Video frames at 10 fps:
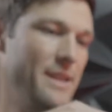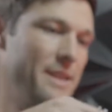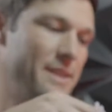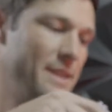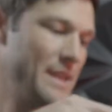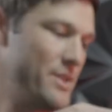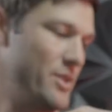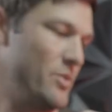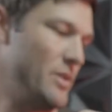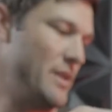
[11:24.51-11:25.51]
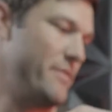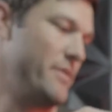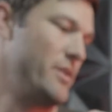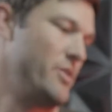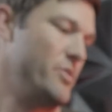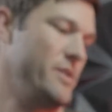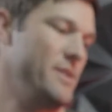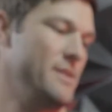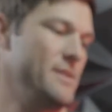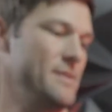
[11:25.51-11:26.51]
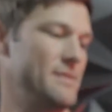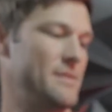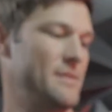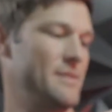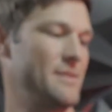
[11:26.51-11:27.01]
The thing I don't love though is